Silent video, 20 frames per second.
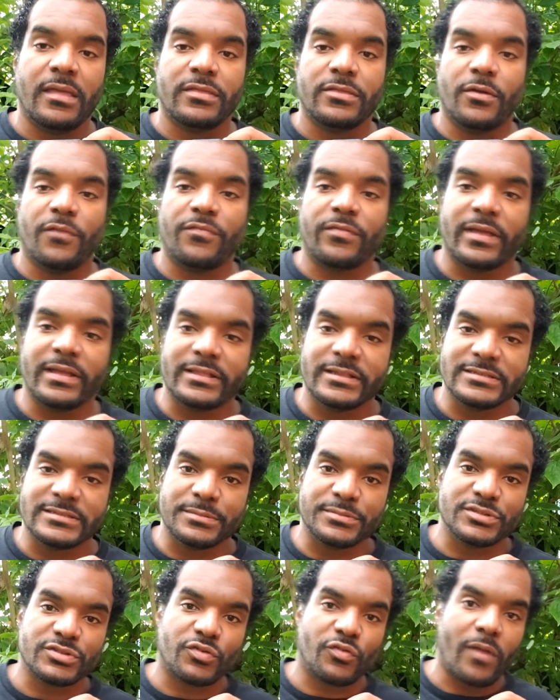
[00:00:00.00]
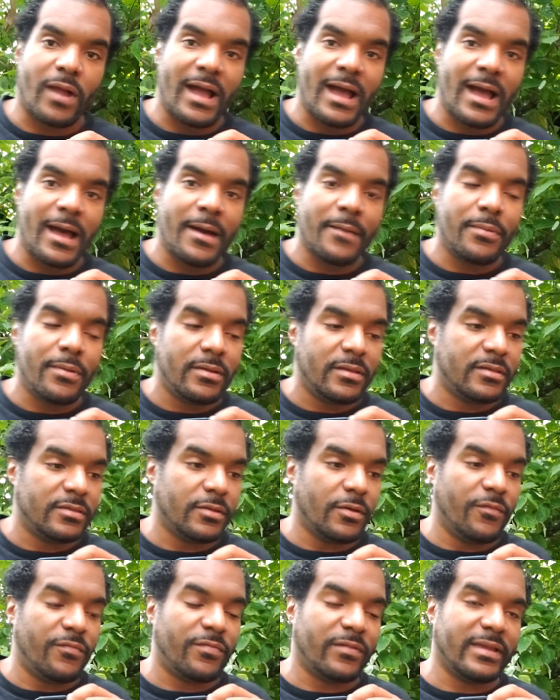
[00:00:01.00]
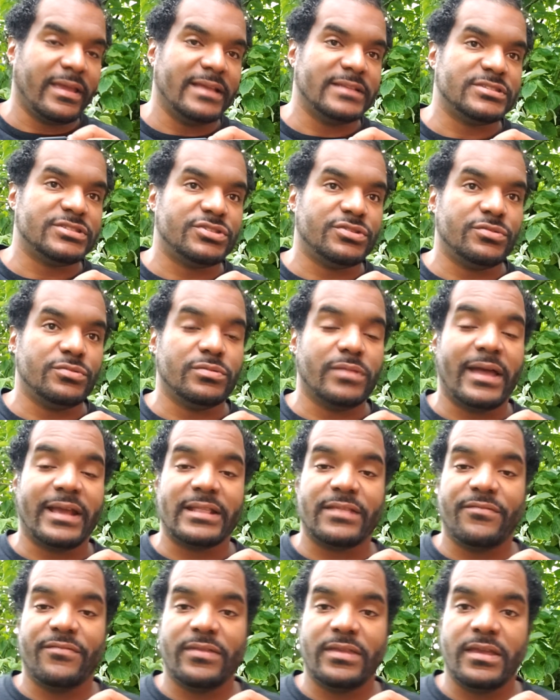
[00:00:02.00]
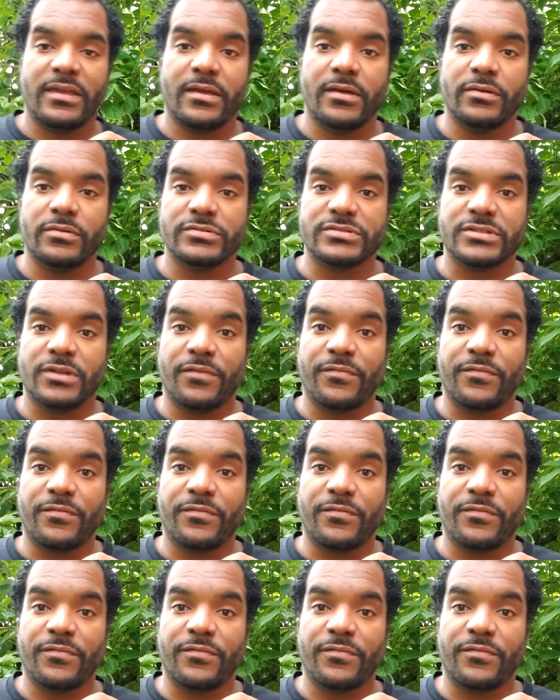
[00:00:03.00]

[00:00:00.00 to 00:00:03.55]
Don't forget to subscribe. Don't forget to like the videos.